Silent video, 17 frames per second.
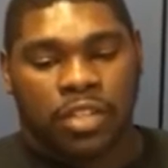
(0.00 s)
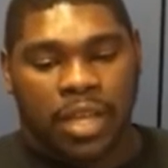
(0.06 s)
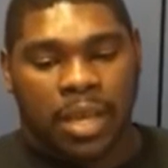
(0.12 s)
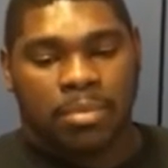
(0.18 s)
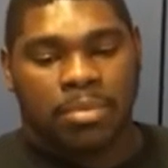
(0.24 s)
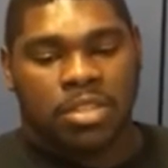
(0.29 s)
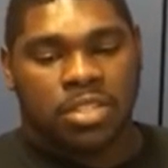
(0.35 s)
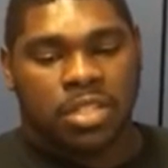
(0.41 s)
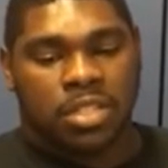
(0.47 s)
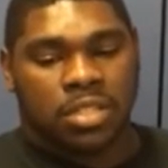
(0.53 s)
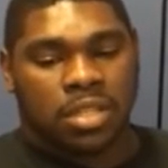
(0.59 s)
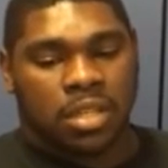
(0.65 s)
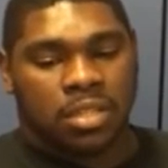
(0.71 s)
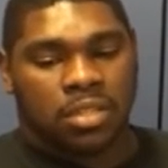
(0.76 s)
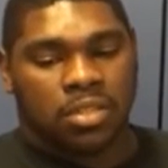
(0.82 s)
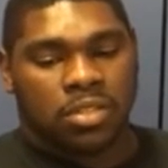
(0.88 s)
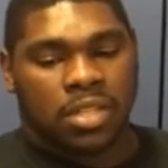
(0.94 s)
damages
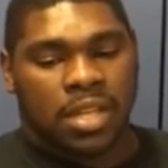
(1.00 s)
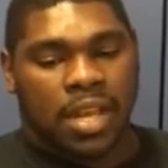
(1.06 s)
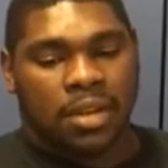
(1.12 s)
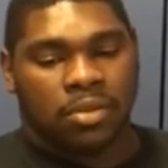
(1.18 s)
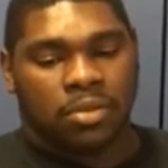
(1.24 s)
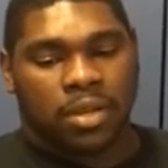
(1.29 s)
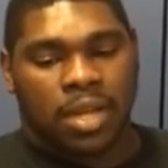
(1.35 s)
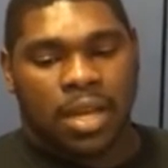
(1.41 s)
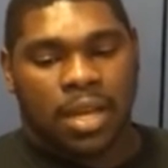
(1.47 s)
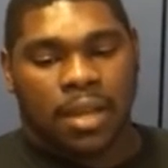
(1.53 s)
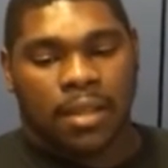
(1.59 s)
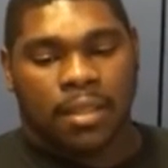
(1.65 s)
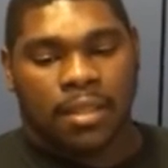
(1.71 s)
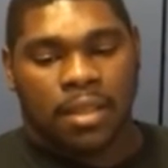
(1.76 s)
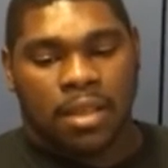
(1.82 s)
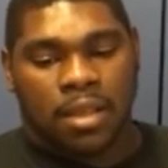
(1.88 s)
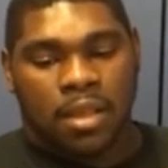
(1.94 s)
under Title IX.
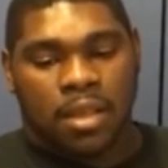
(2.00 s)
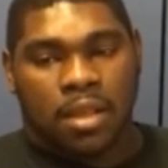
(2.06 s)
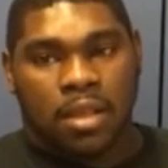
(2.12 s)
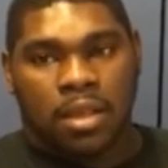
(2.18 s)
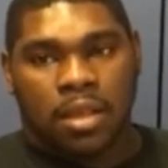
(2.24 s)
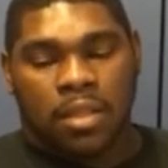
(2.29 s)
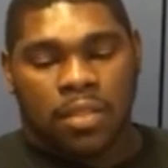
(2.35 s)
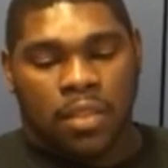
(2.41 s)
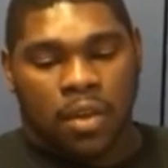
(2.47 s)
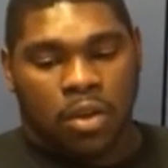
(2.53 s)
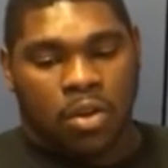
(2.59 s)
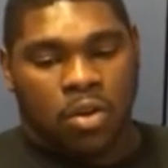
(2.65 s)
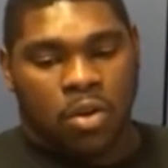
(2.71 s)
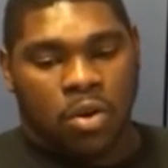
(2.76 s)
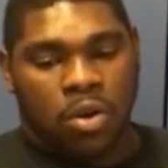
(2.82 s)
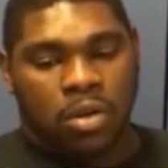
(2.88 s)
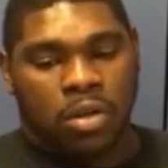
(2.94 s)
The
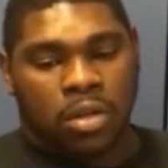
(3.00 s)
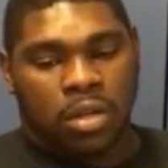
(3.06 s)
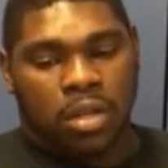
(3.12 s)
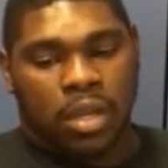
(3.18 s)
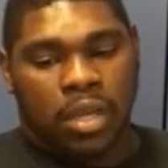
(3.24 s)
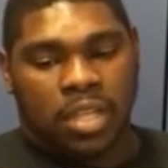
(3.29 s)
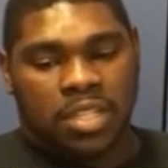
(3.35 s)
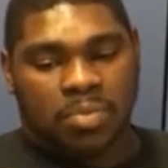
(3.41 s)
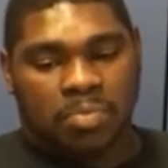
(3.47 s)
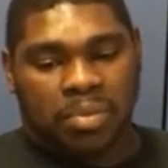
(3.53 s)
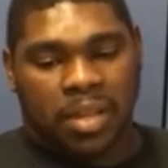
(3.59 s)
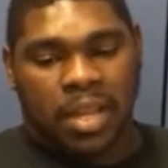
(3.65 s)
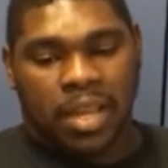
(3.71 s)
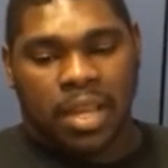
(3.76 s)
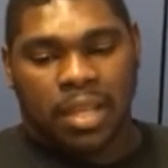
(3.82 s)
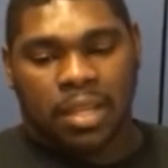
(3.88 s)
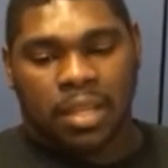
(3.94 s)
court
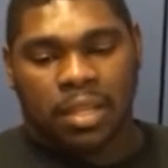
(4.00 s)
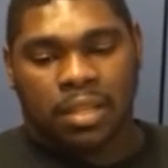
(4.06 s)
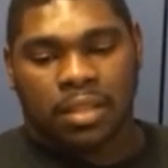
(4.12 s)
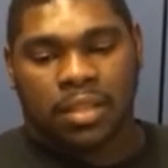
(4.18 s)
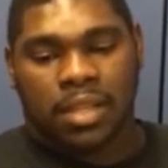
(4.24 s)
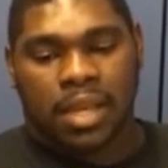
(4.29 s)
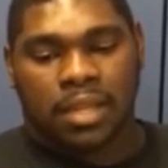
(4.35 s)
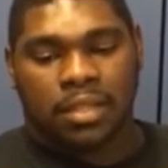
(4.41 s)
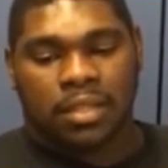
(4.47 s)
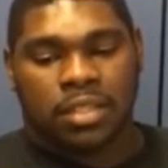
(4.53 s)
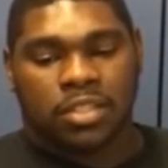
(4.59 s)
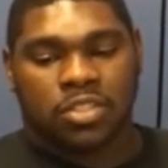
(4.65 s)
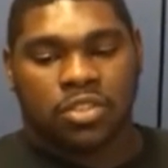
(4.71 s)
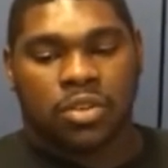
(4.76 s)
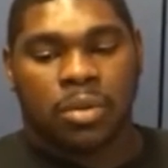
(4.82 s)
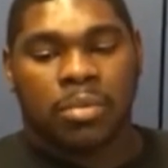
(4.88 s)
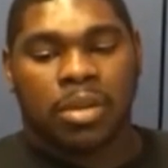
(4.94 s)
explained that
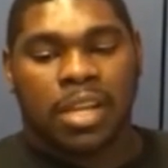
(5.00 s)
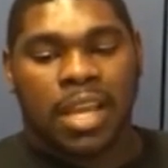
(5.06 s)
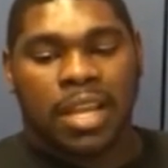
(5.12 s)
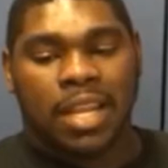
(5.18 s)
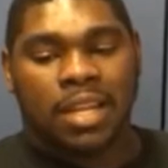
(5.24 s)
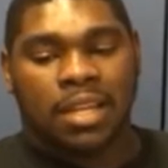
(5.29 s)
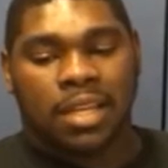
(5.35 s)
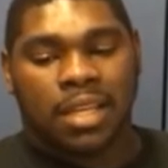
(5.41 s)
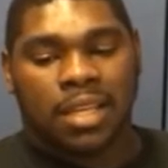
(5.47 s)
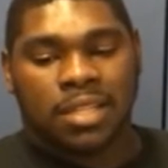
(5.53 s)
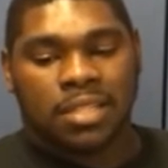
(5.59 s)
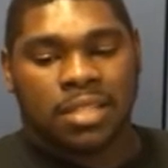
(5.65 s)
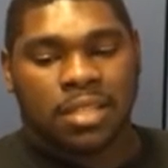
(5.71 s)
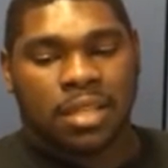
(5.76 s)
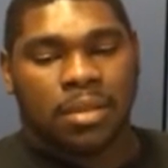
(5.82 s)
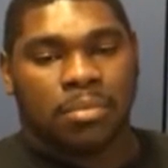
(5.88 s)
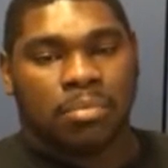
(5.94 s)
discriminating
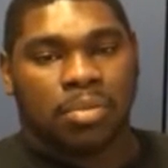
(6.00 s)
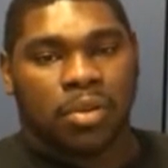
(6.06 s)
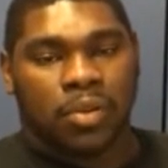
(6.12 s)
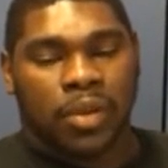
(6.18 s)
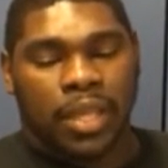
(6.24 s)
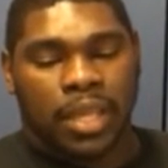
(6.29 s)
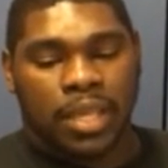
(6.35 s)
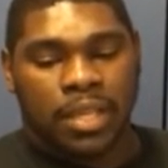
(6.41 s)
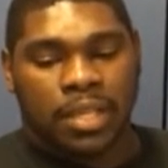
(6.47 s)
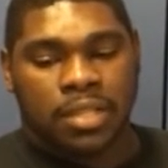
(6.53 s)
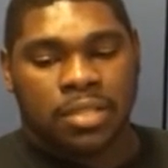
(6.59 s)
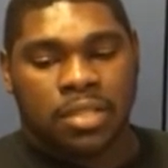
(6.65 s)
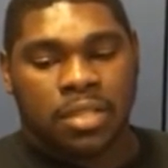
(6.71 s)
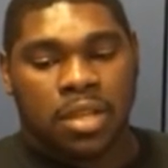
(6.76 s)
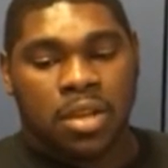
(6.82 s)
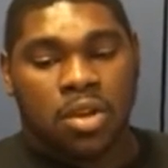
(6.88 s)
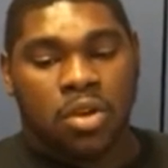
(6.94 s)
against
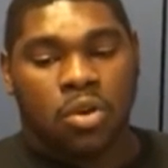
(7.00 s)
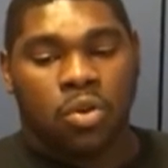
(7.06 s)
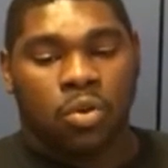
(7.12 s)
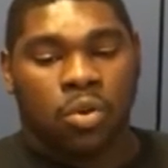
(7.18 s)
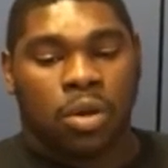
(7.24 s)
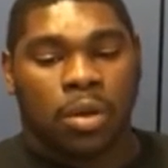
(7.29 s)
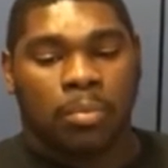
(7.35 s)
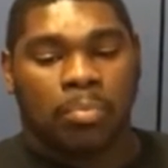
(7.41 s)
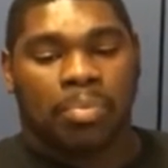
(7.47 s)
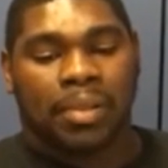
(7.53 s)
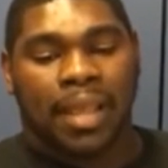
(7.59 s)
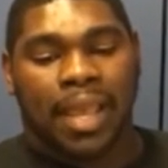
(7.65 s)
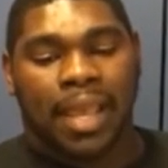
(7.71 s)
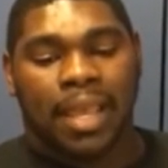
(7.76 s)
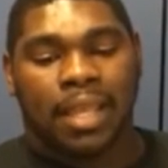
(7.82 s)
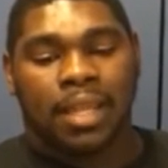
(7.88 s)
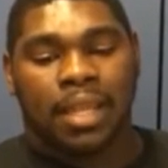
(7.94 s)
employees who
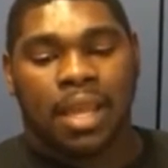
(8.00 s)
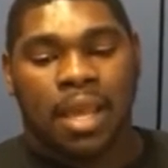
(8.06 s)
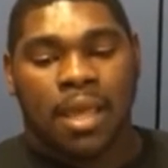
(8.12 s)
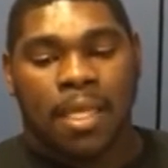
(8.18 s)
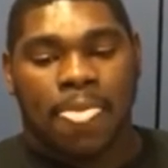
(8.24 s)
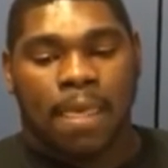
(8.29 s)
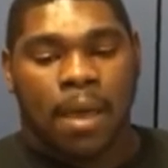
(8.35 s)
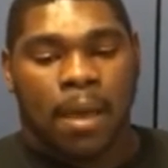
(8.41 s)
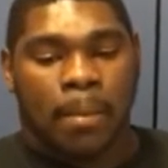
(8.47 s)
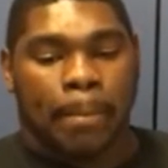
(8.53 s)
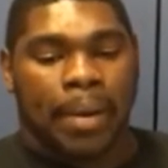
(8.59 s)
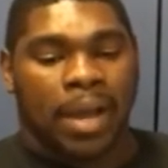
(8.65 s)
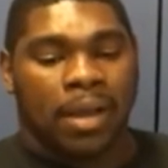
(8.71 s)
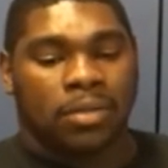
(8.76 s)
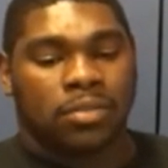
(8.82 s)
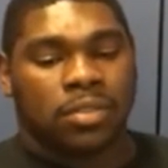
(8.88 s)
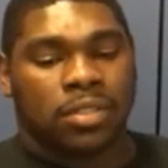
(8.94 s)
complain
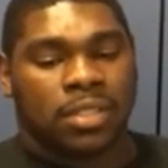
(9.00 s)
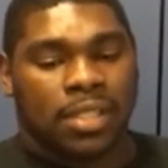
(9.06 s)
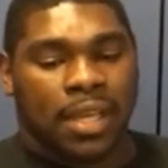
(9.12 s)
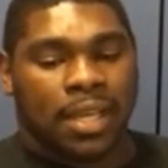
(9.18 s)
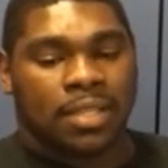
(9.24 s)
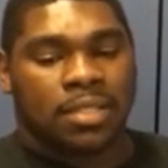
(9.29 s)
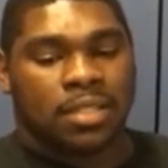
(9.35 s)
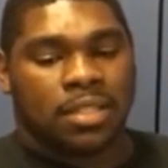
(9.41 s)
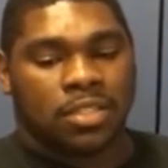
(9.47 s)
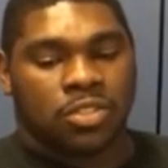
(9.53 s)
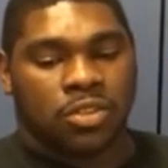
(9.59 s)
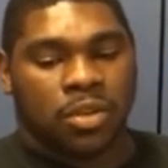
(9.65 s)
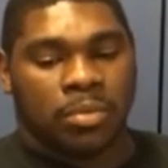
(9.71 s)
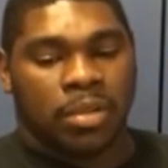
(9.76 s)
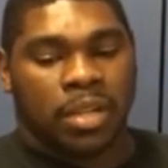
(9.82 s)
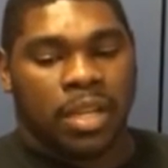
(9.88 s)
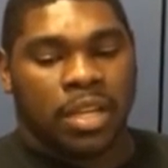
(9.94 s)
about sex
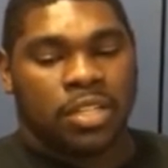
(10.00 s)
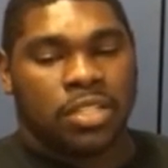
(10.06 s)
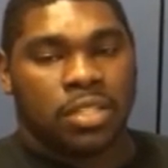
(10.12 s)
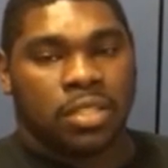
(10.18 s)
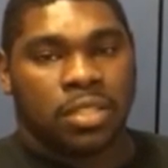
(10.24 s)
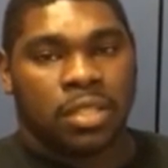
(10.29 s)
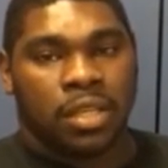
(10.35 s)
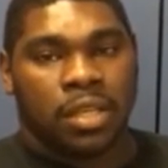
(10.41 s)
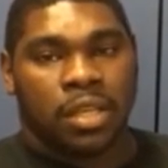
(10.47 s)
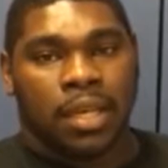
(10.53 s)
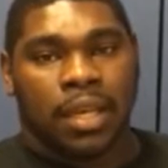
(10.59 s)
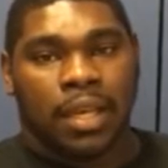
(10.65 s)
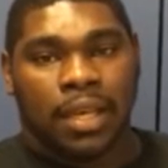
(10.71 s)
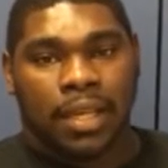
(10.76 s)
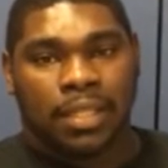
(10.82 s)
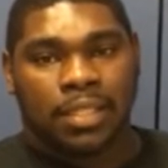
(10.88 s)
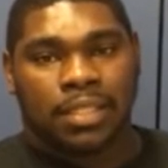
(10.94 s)
discrimination
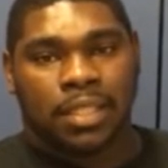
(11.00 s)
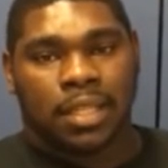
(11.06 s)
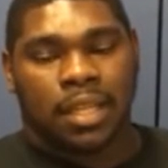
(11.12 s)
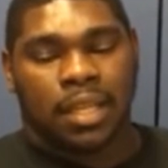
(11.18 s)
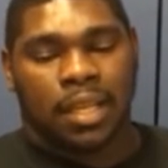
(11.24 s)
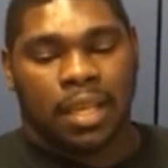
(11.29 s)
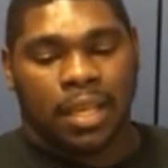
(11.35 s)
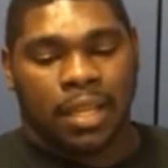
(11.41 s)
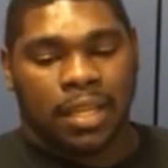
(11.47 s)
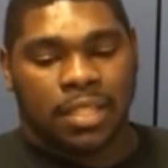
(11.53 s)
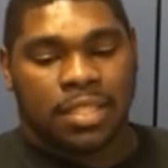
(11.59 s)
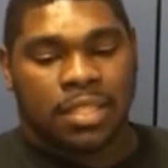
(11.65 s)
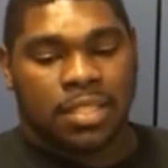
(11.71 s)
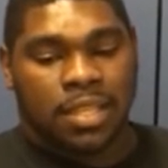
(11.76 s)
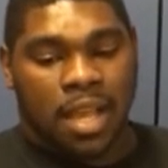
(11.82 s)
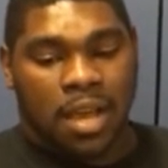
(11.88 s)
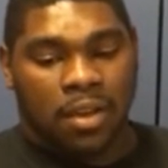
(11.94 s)
is in
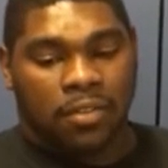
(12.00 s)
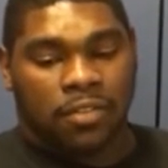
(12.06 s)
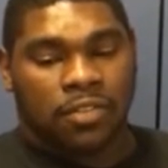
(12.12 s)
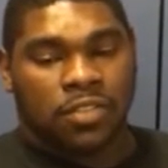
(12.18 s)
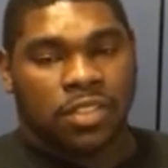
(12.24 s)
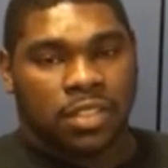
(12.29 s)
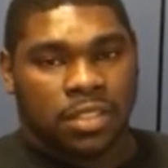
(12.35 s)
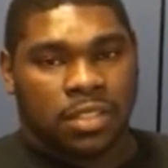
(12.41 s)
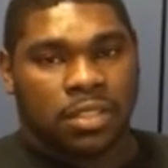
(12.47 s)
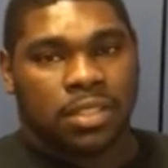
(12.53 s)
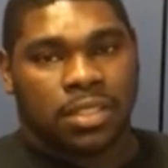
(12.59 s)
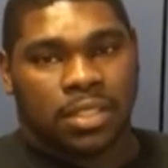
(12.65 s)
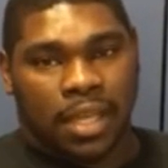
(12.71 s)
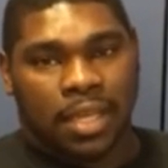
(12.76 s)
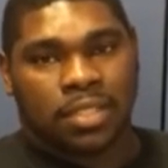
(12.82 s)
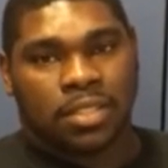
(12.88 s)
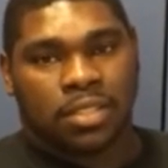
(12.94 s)
itself
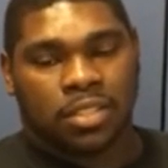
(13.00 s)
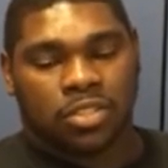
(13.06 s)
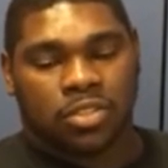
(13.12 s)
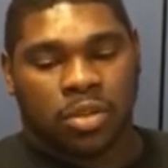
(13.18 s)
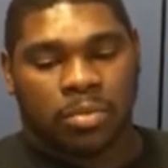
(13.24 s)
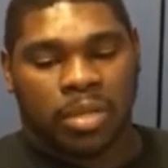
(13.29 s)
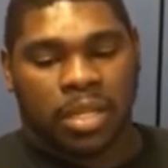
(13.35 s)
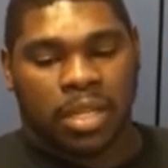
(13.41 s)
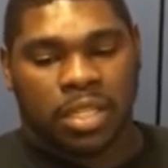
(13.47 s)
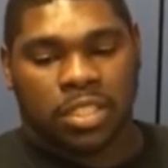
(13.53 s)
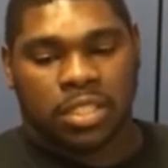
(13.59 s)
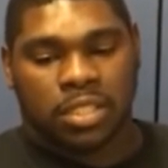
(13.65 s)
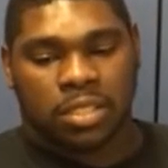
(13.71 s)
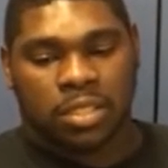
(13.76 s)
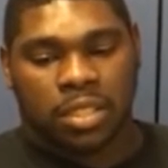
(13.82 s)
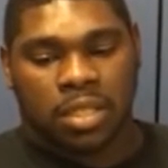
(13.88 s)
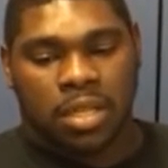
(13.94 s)
sex
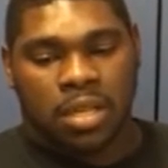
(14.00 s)
discrimination.